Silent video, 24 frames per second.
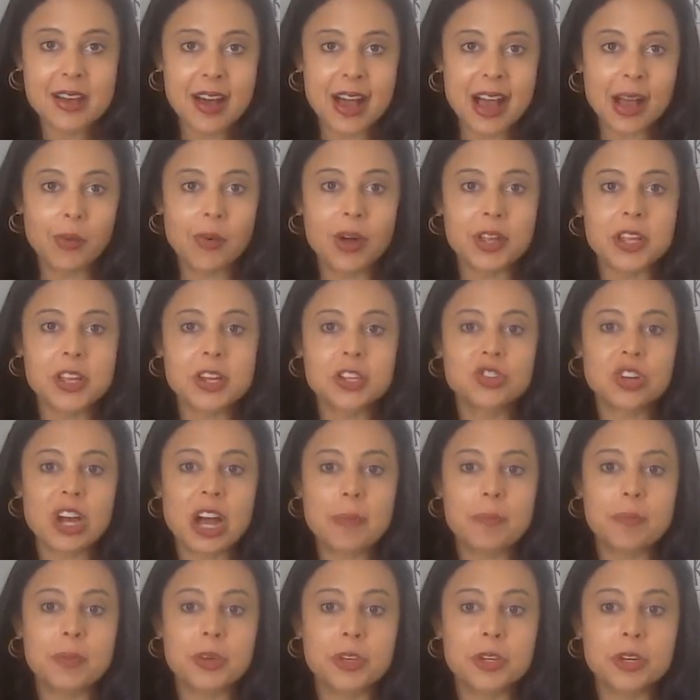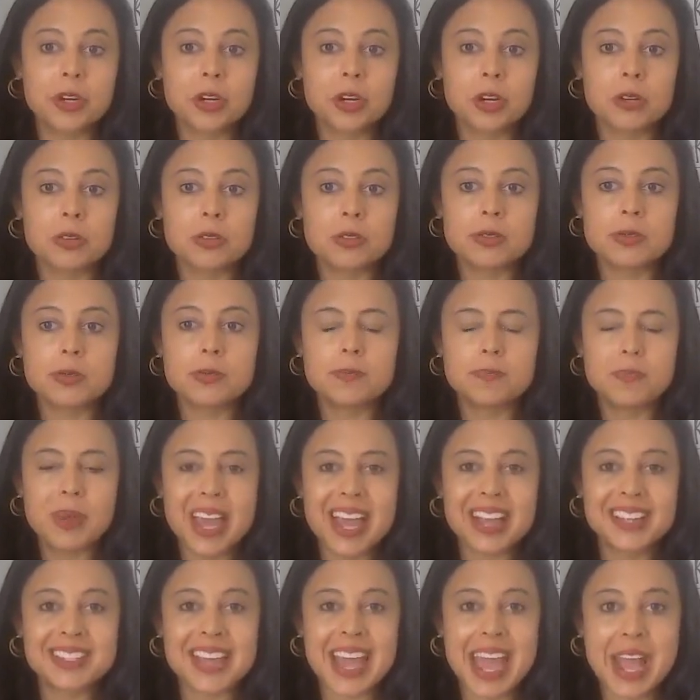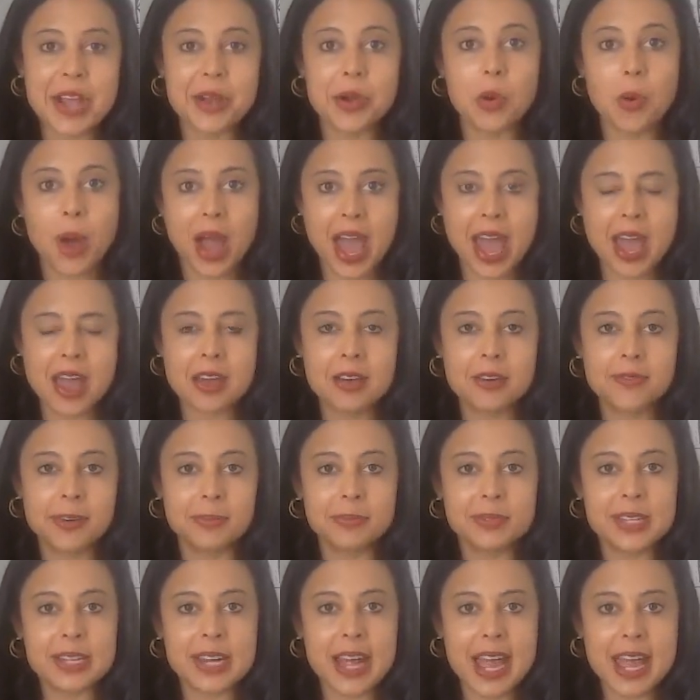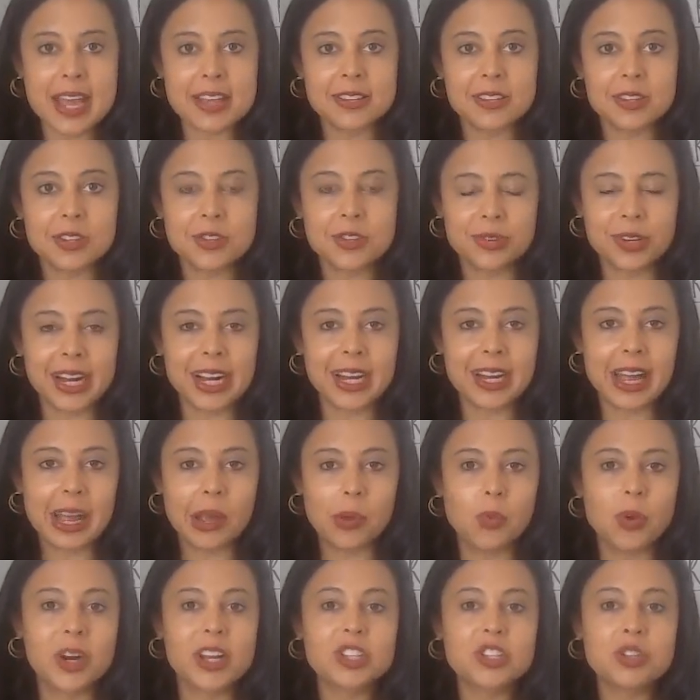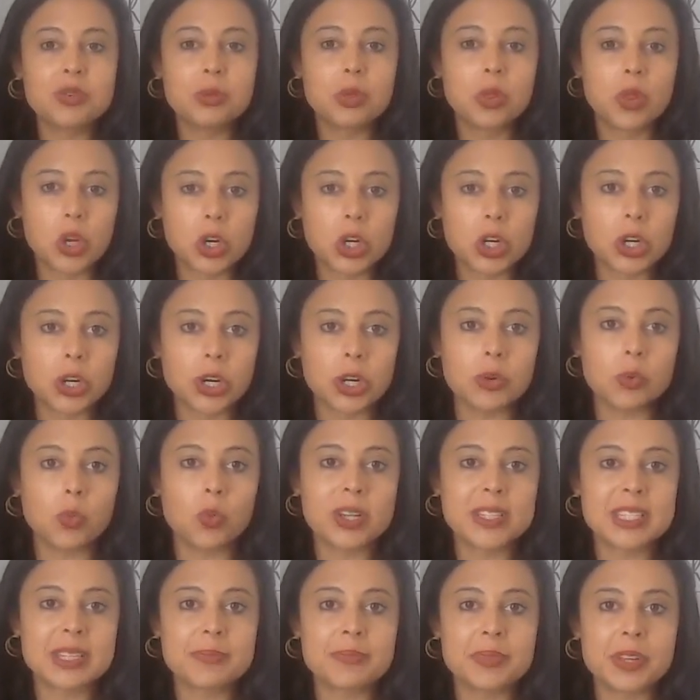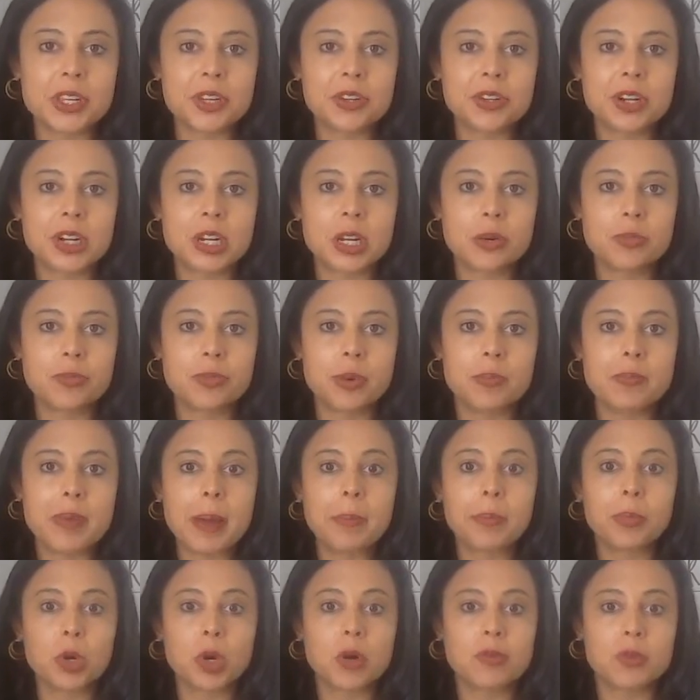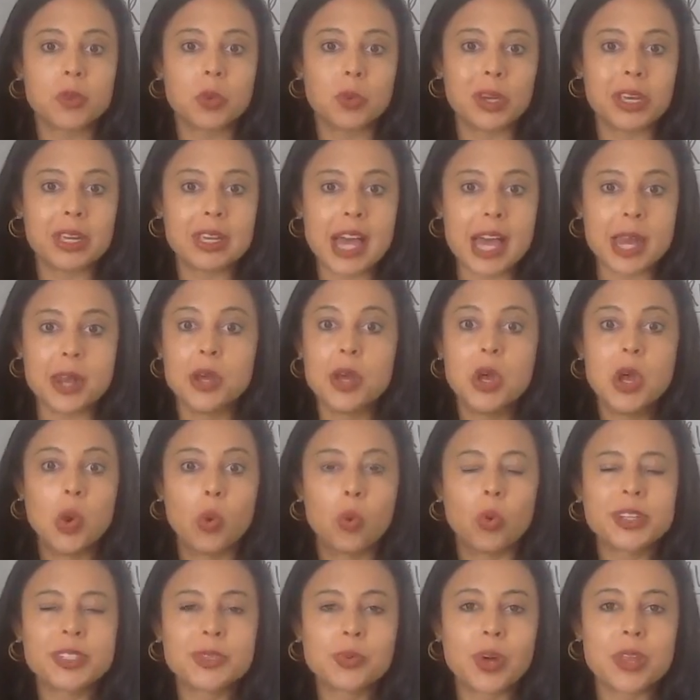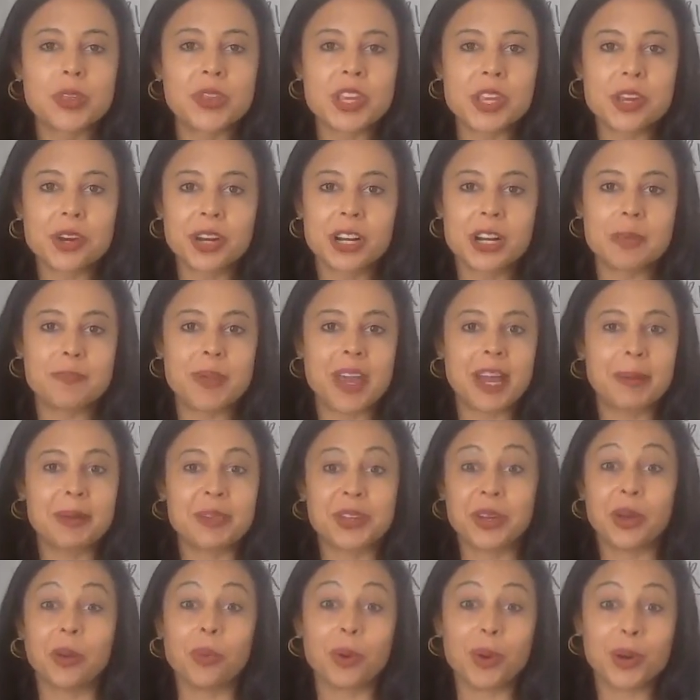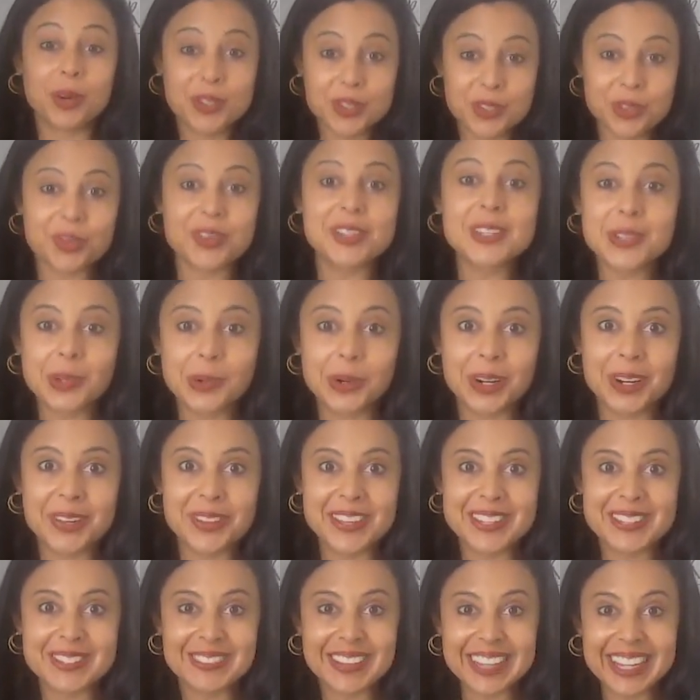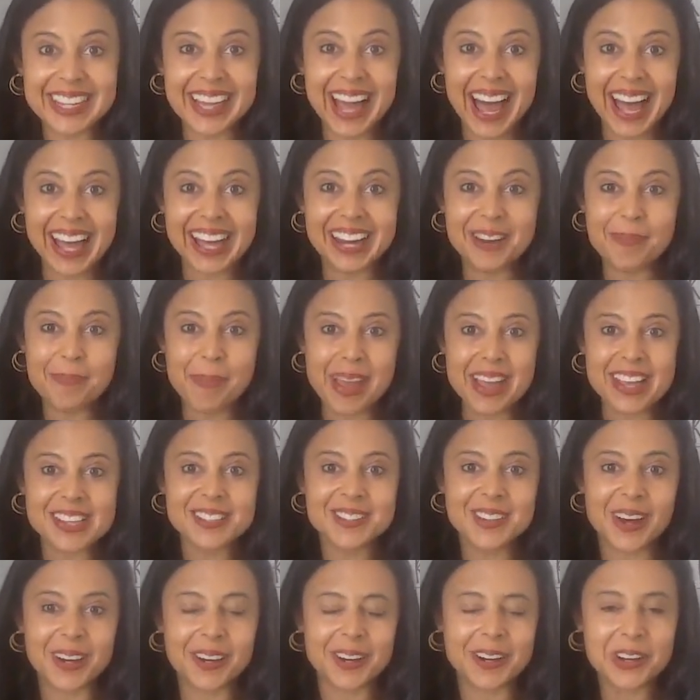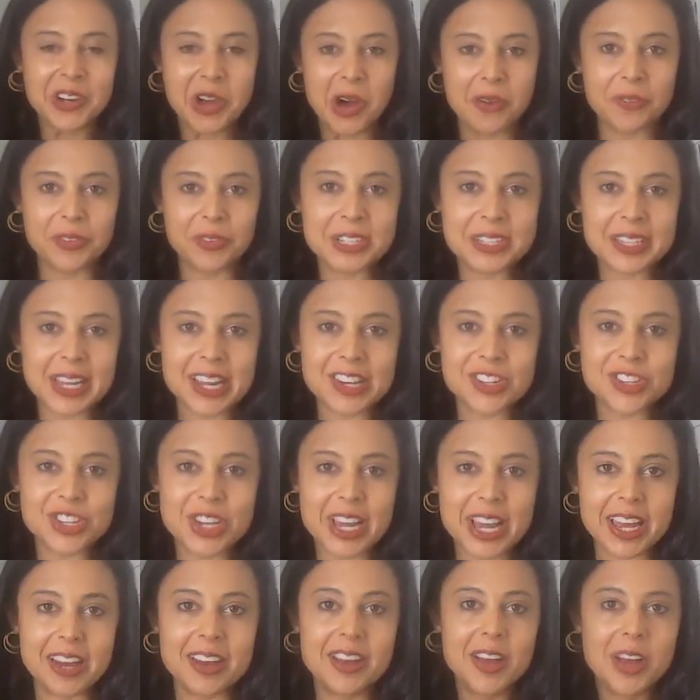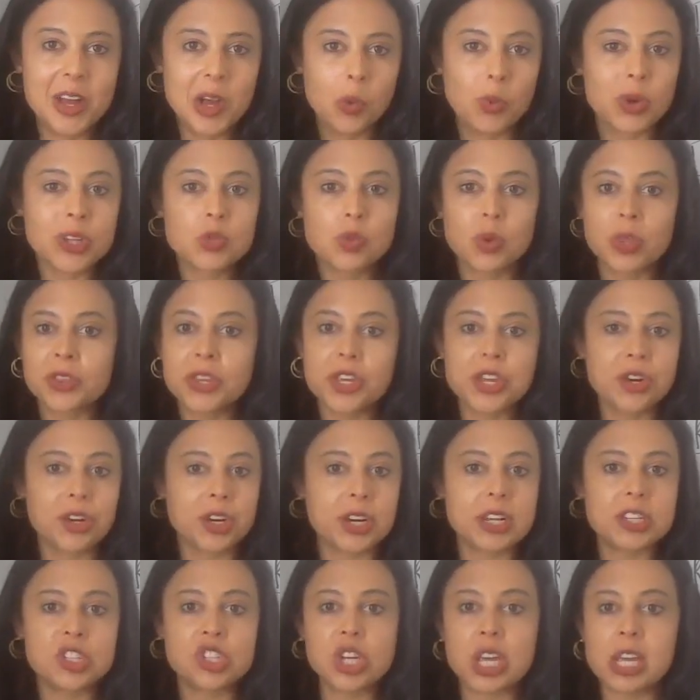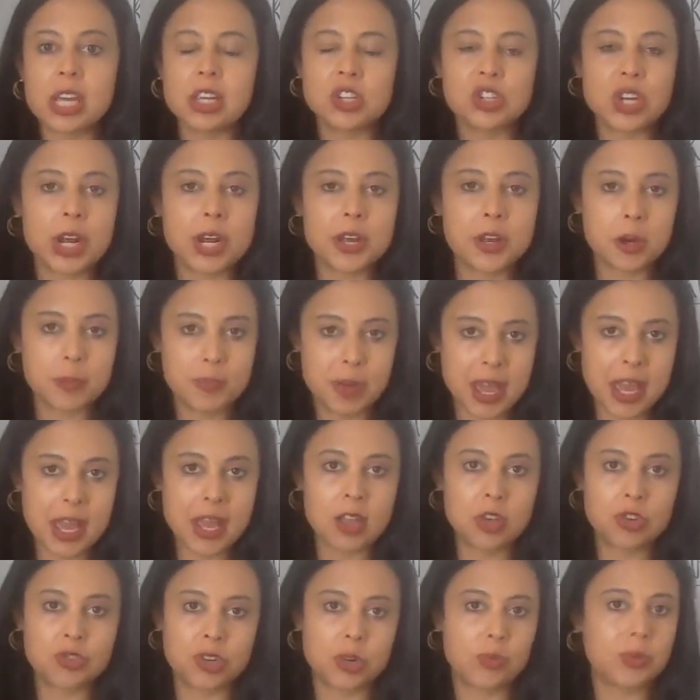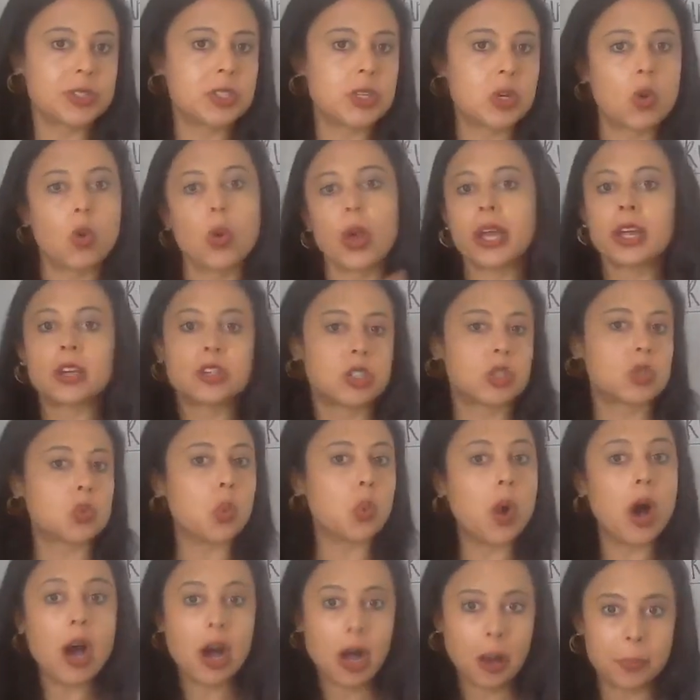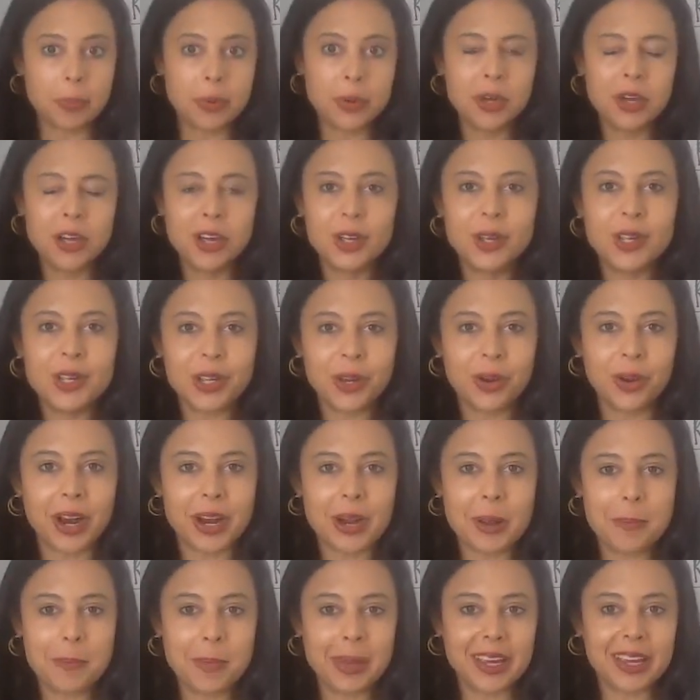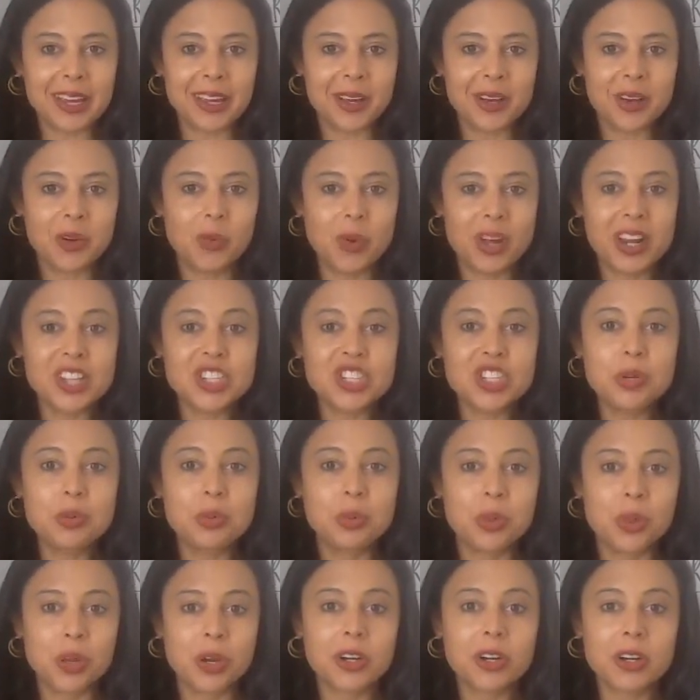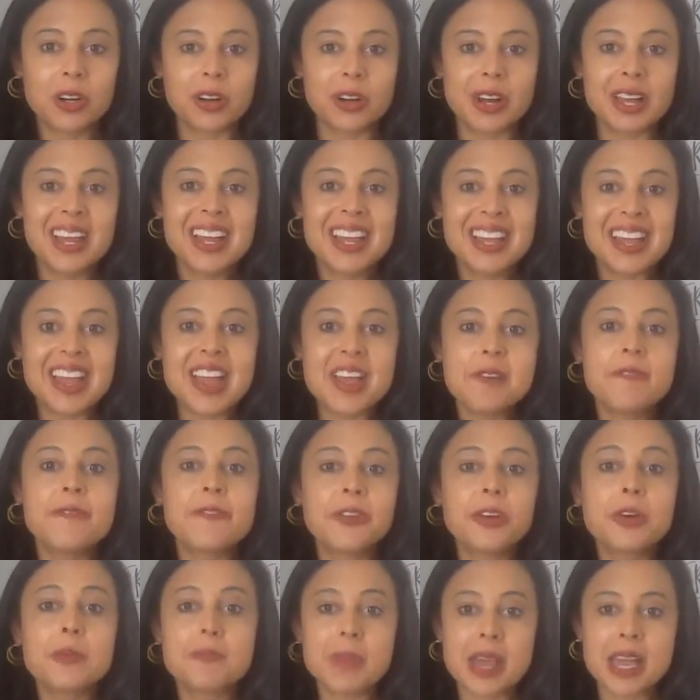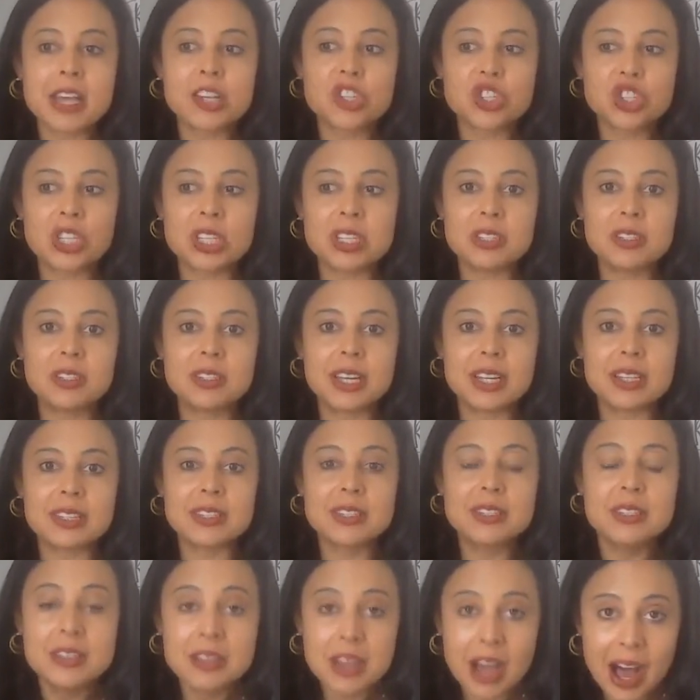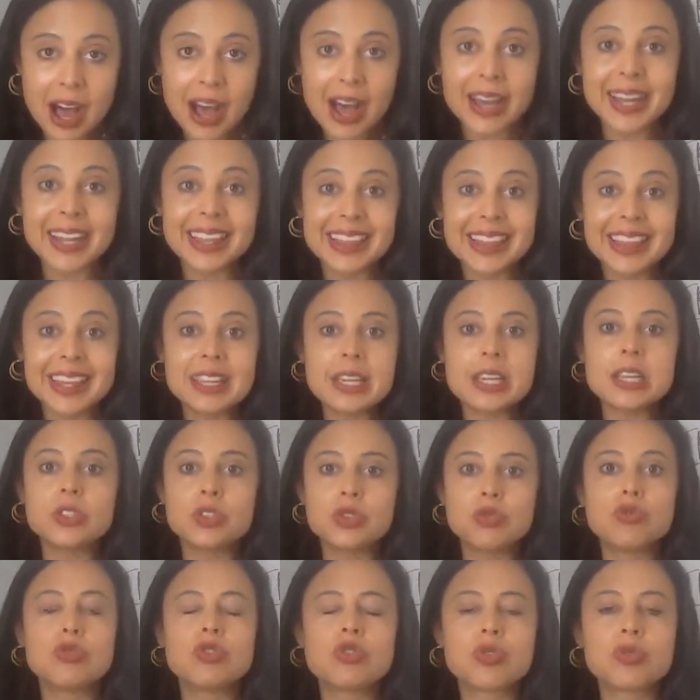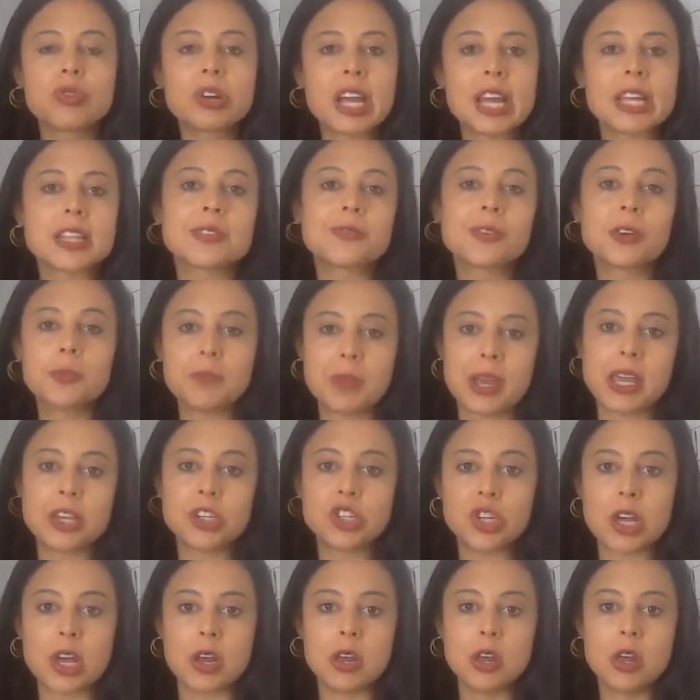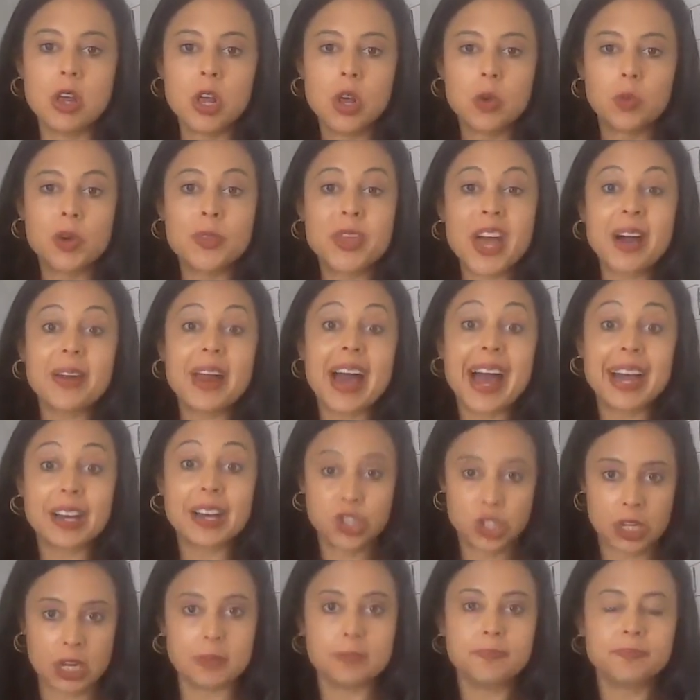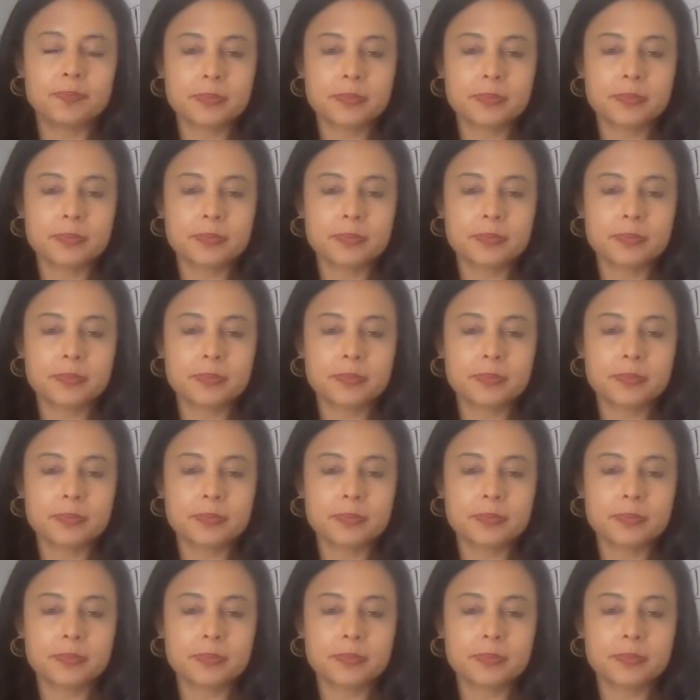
I want you to drop your big takeaway from today's training? What did you learn? What's something you're going to remember over the weekend? What's one thing you're going to pick up at the grocery store this weekend based on our conversation? What's one thing you're going to change out of your pantry? What's a quick swap you're going to make? What did you learn? Information does not lead to transformation without action.